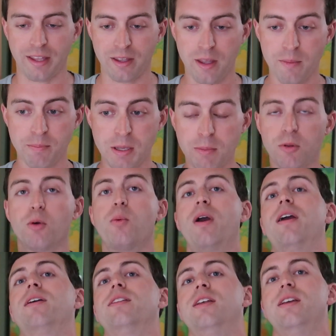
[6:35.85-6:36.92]
Like, people are
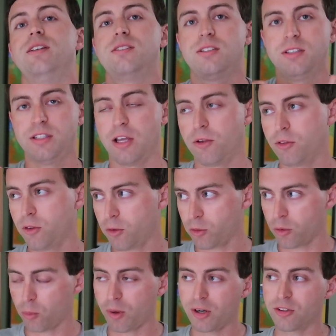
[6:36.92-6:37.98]
wearing these, you know,
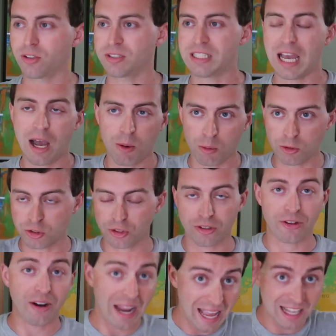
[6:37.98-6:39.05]
they're wearing their towels or
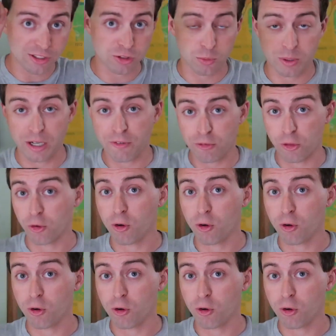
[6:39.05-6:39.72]
their hats or whatever.